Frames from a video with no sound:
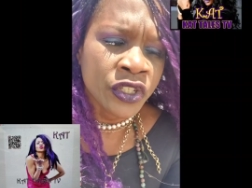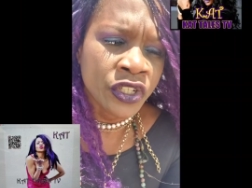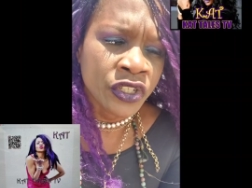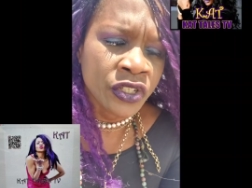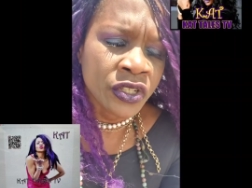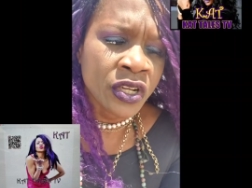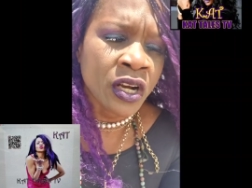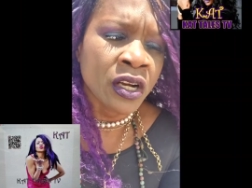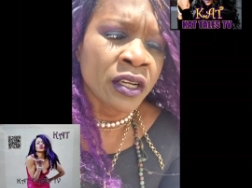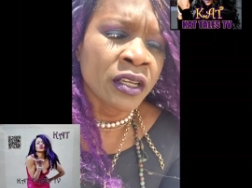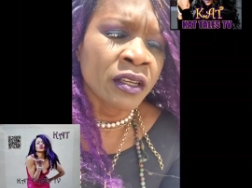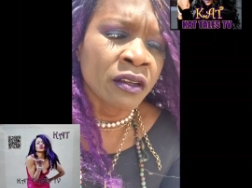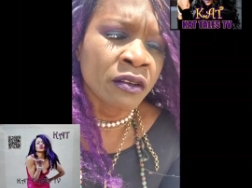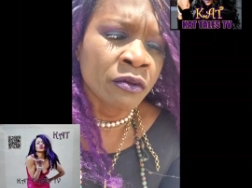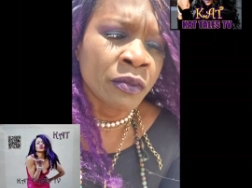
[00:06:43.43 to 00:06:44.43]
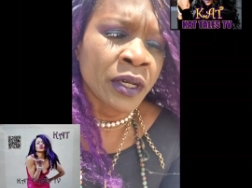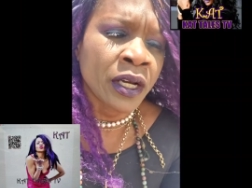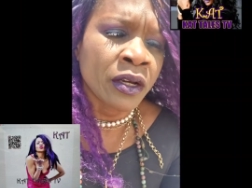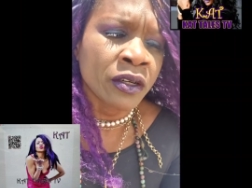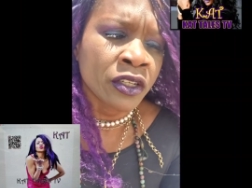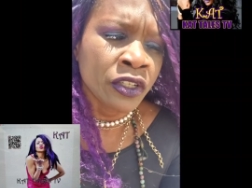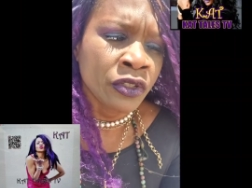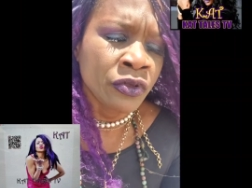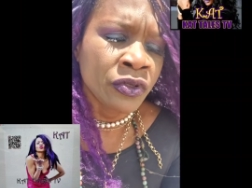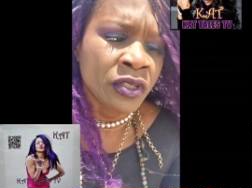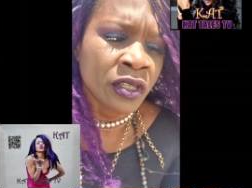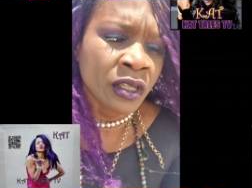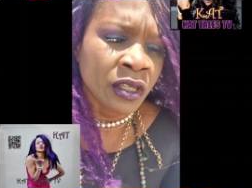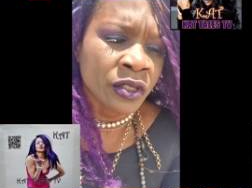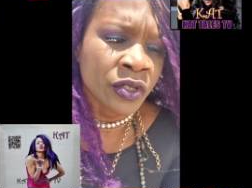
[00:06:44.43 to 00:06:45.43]
she's talking about
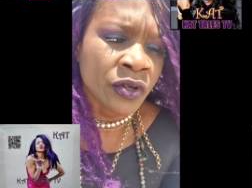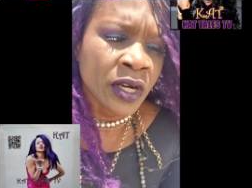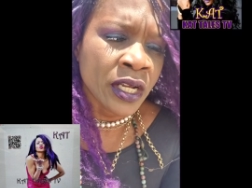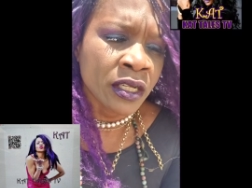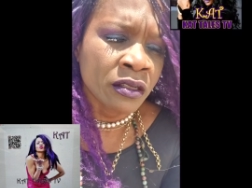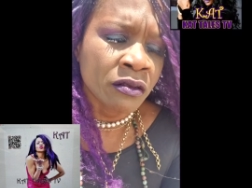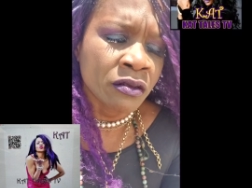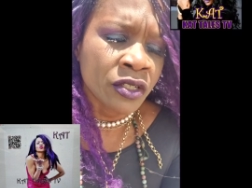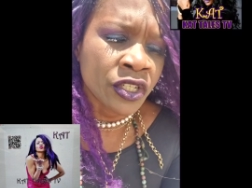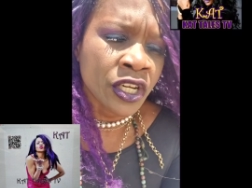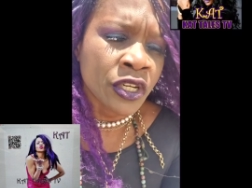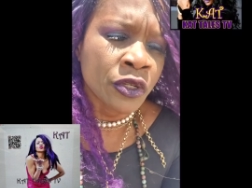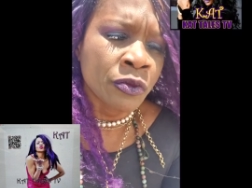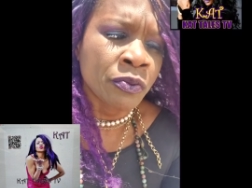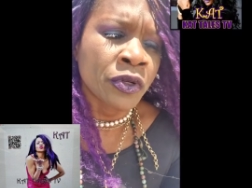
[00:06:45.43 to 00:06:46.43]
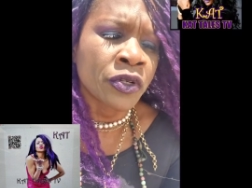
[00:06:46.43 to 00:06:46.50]
using a transgender